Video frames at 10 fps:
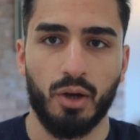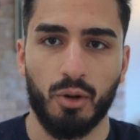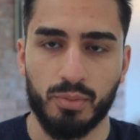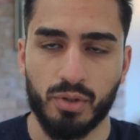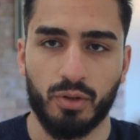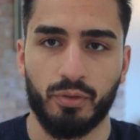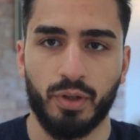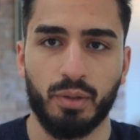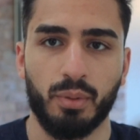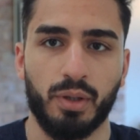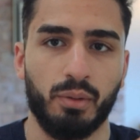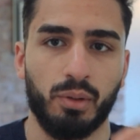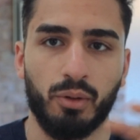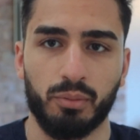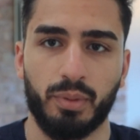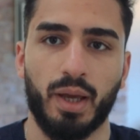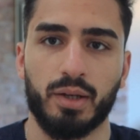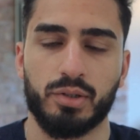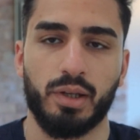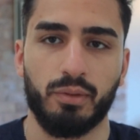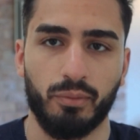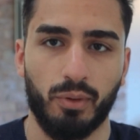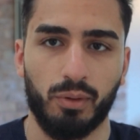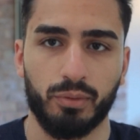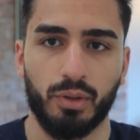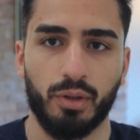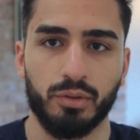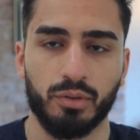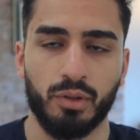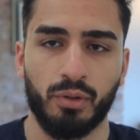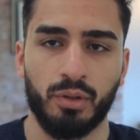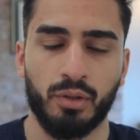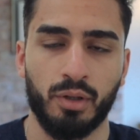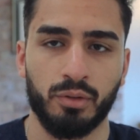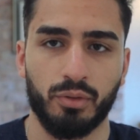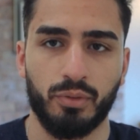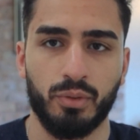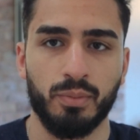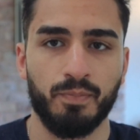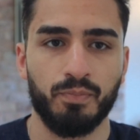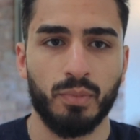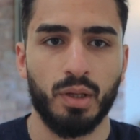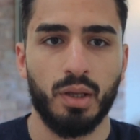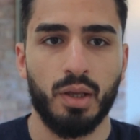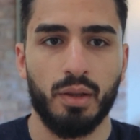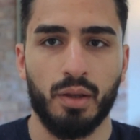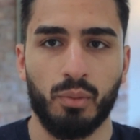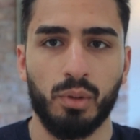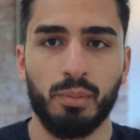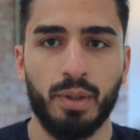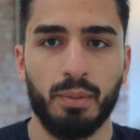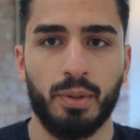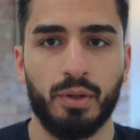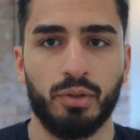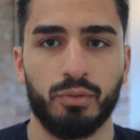observing, but they will not be actually involved in the interview. There will be a period